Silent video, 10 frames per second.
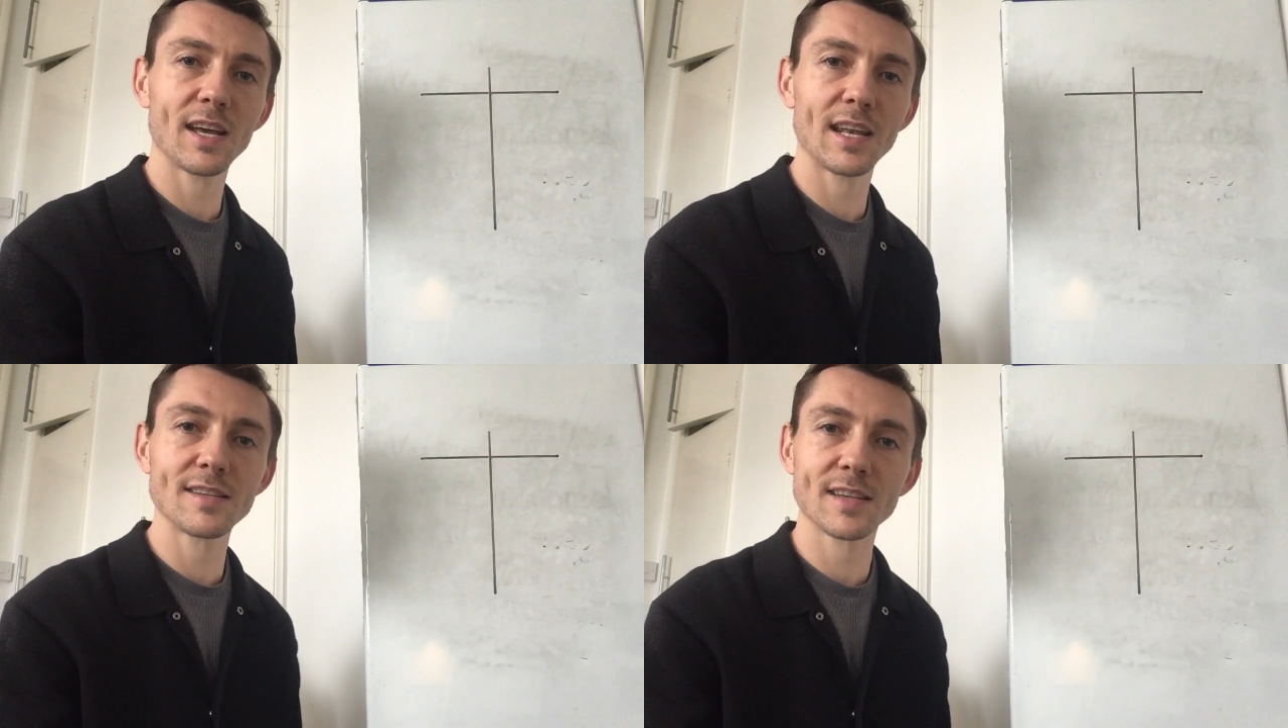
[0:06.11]

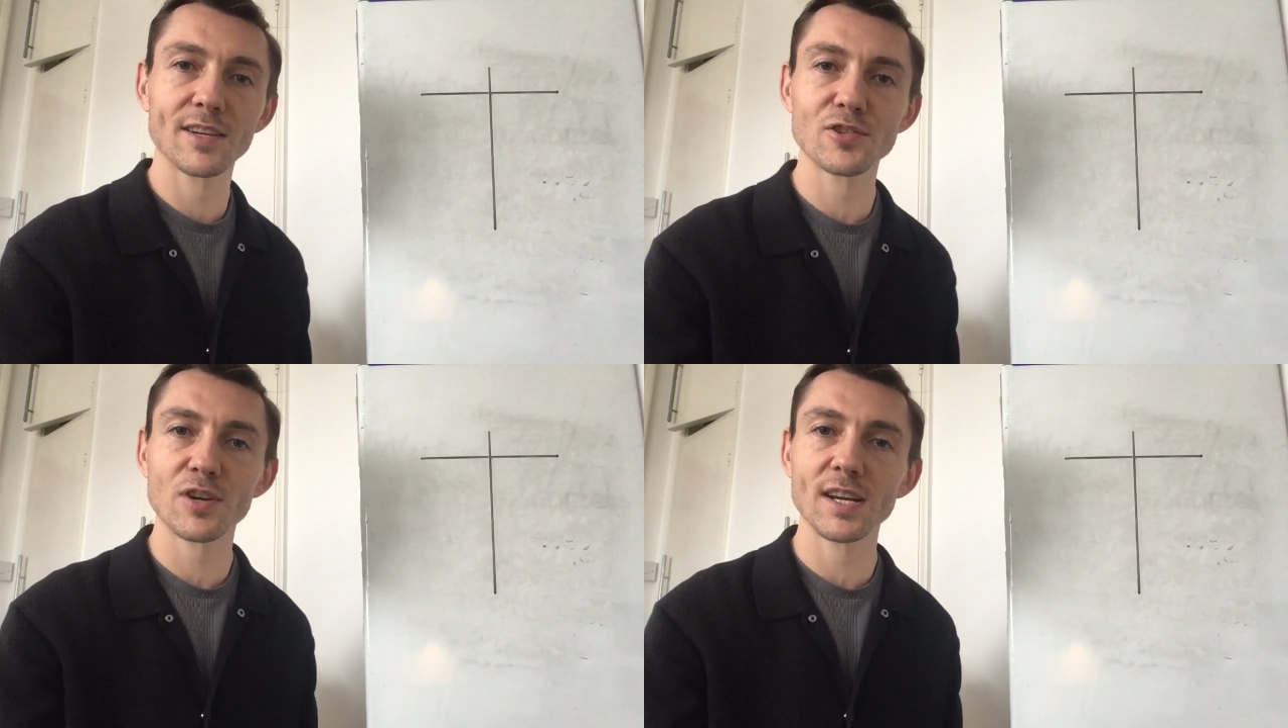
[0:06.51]
and let's
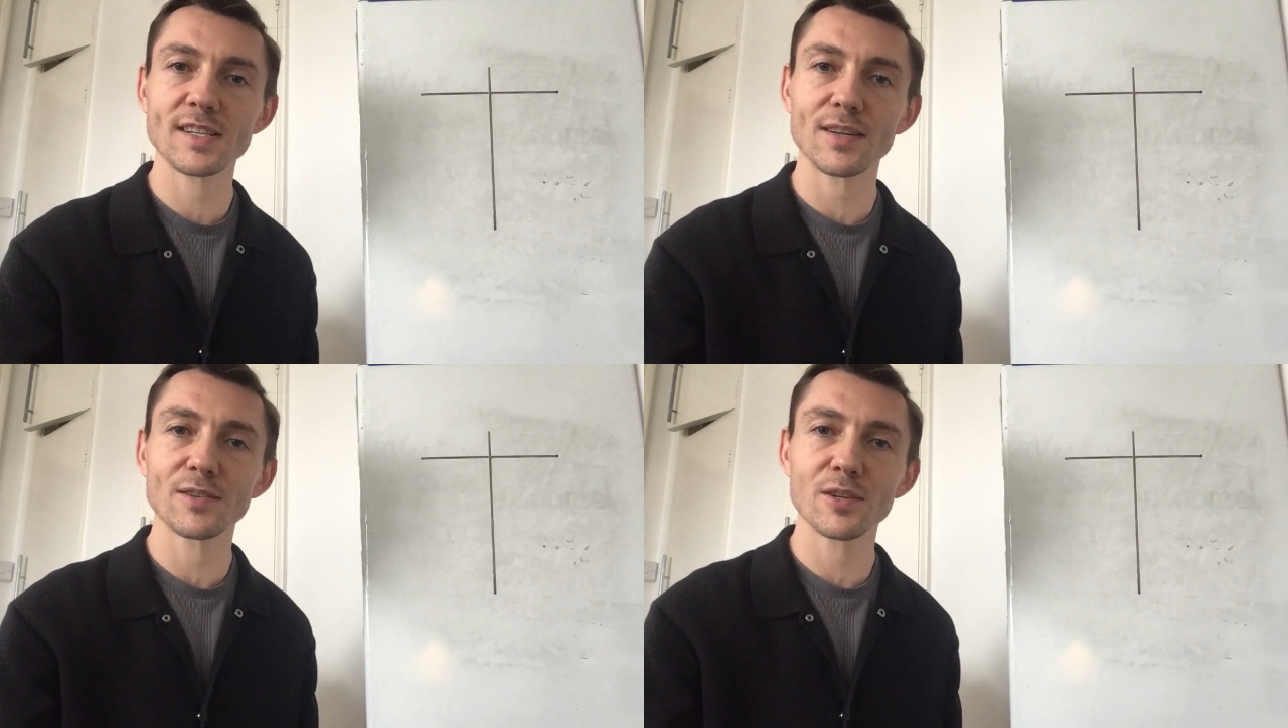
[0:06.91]
get straight
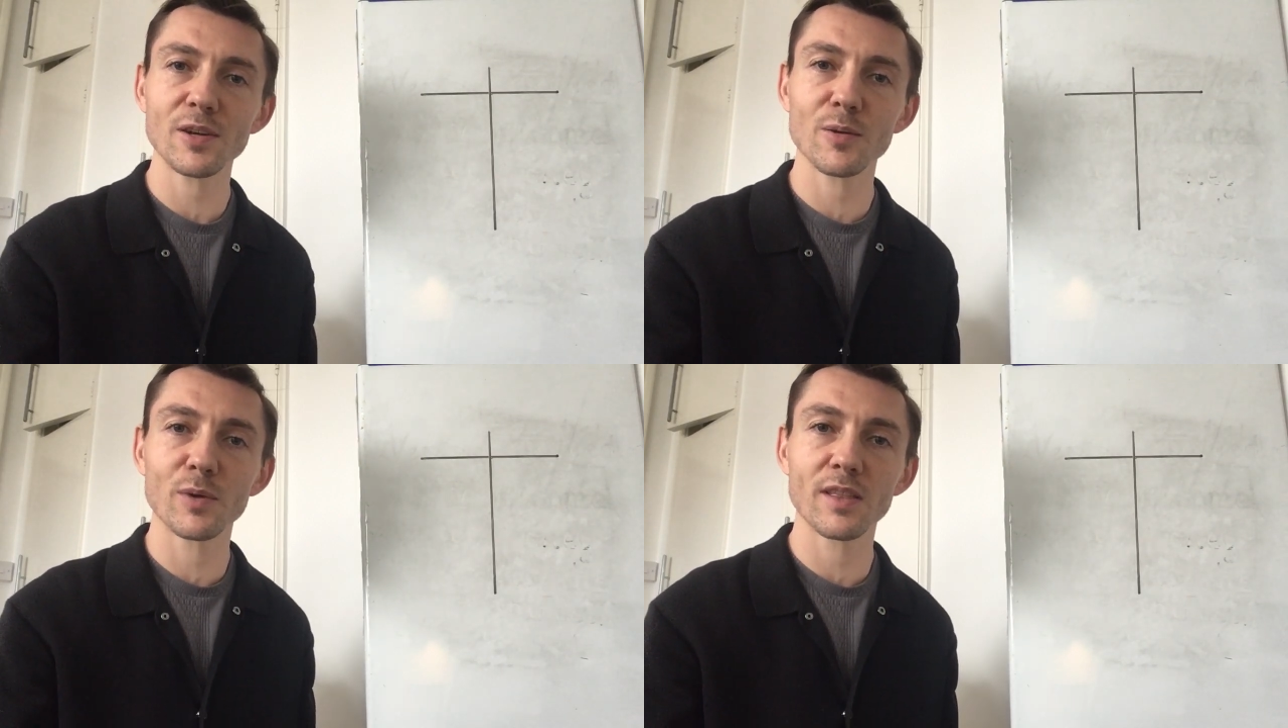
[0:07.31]
down to
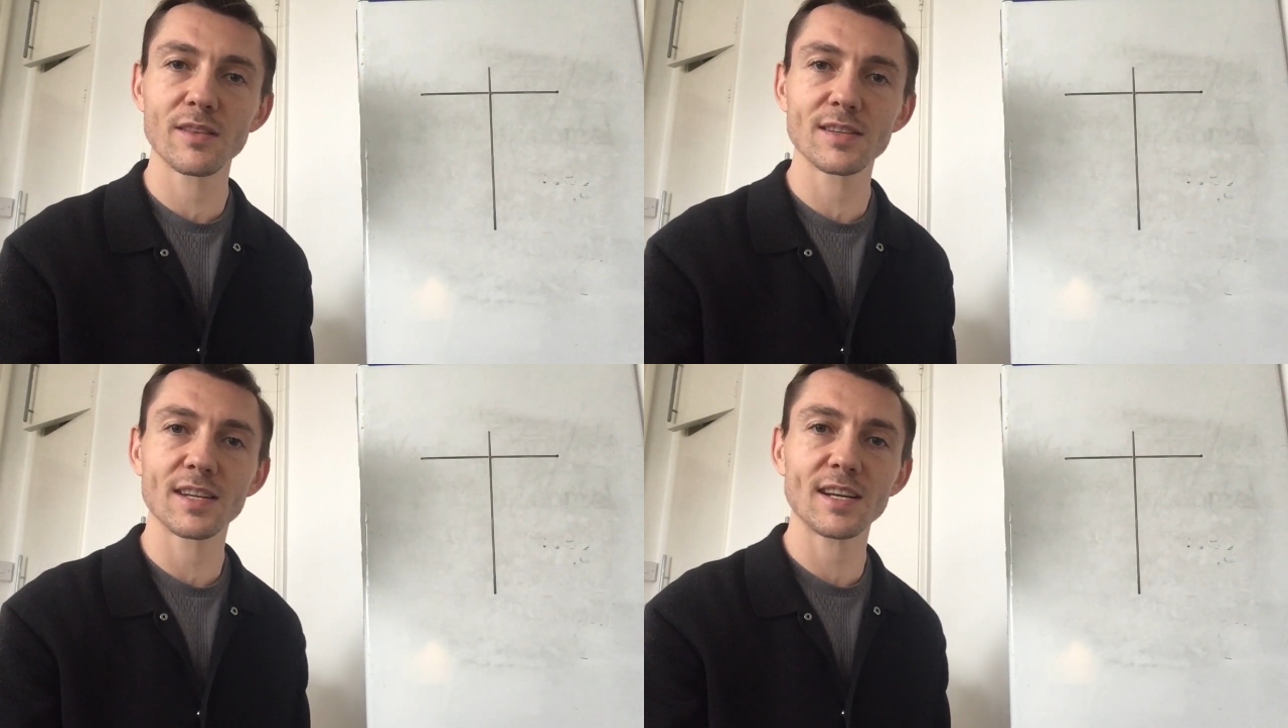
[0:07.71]
it
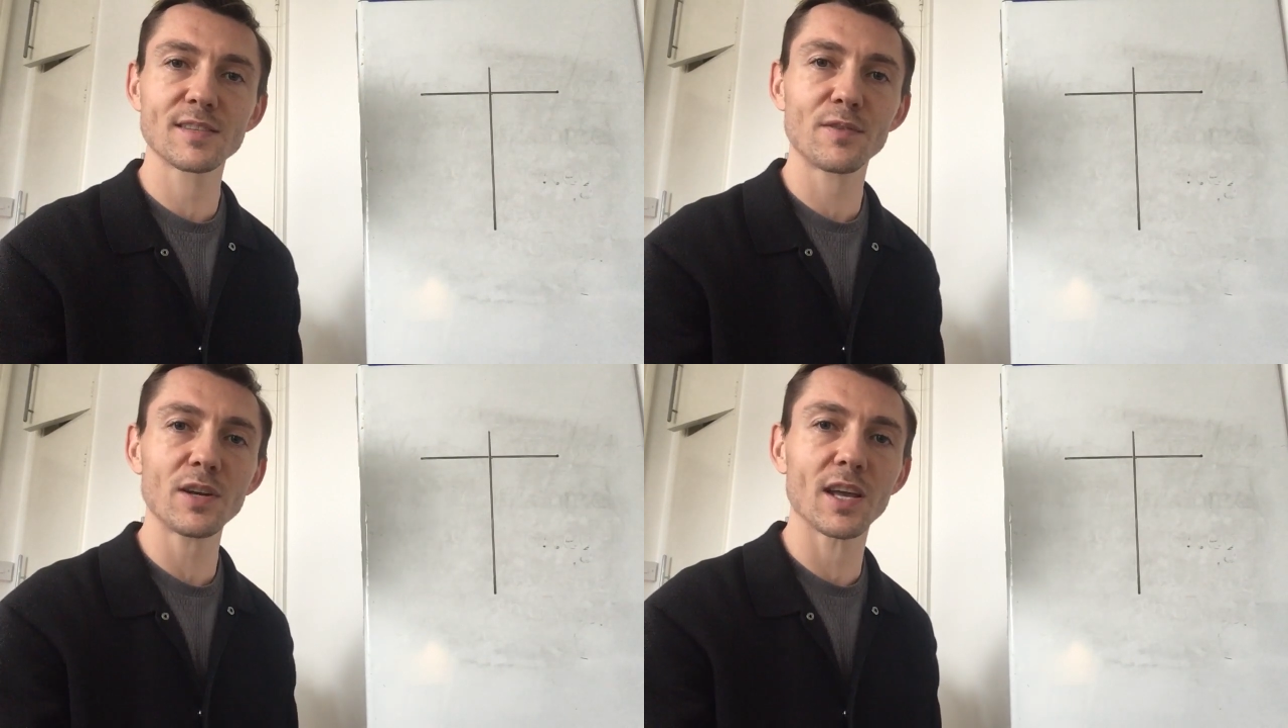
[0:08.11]
with
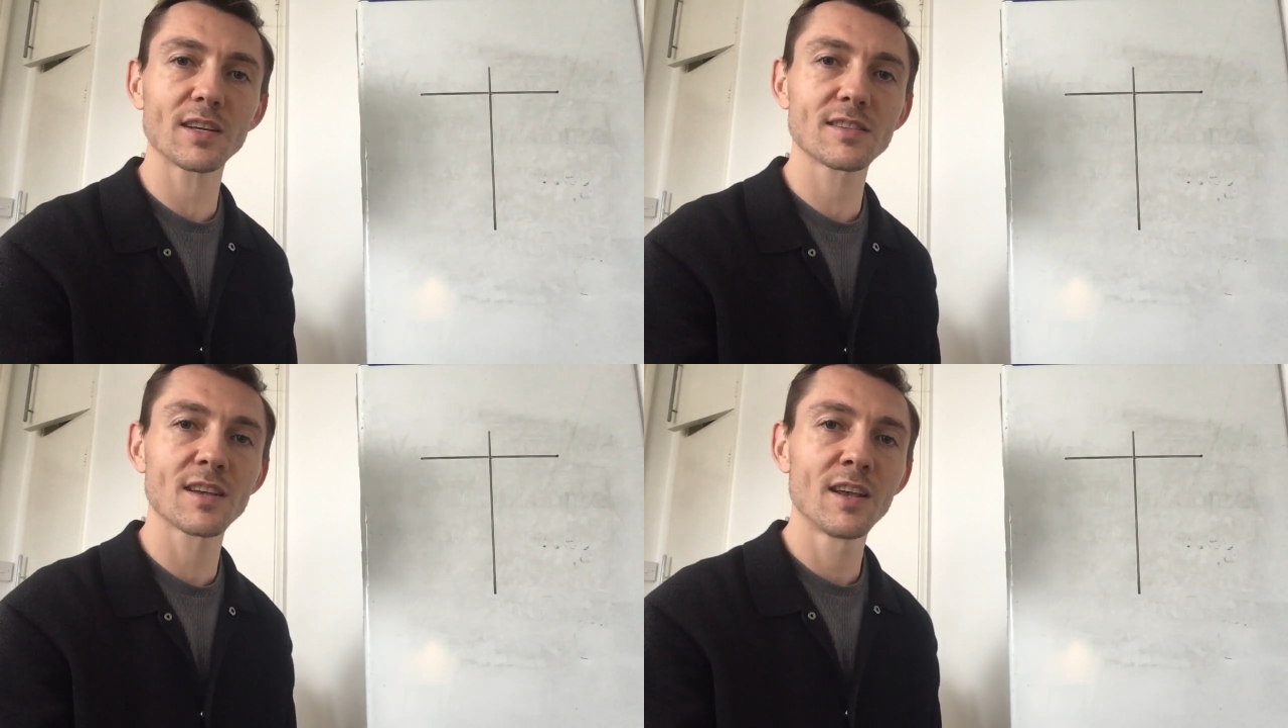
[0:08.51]
today's
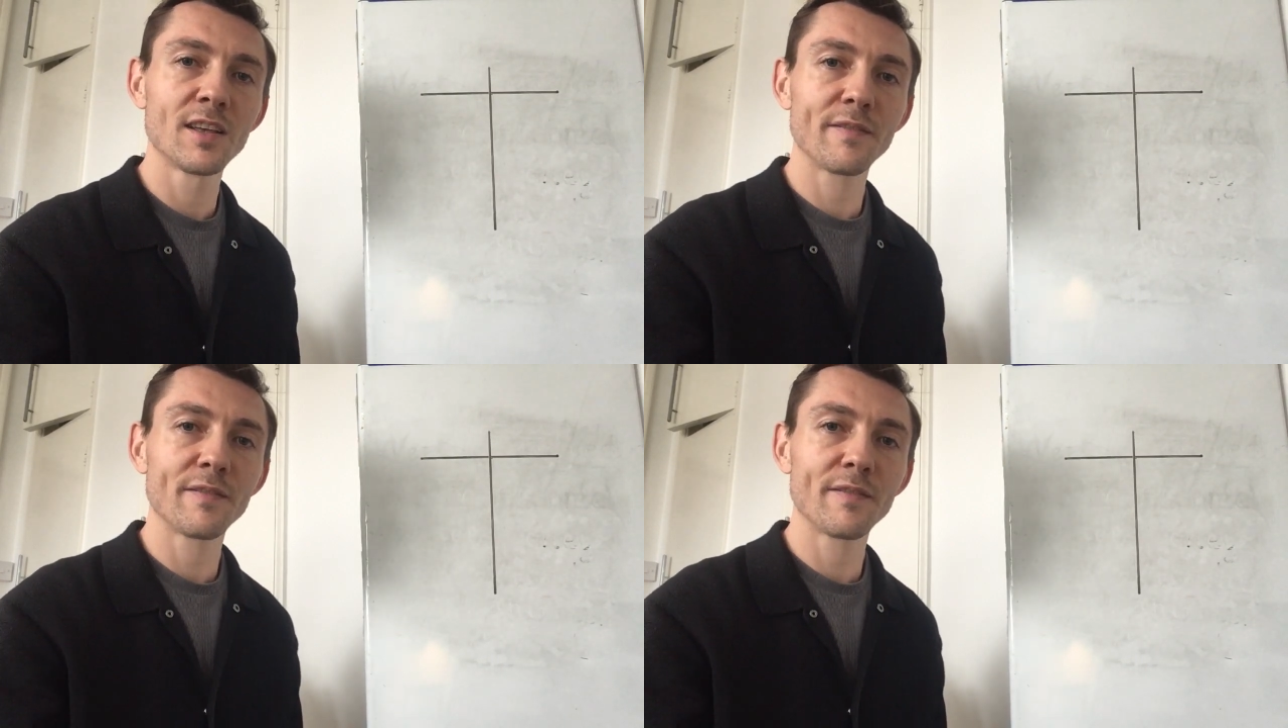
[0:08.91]
phonics.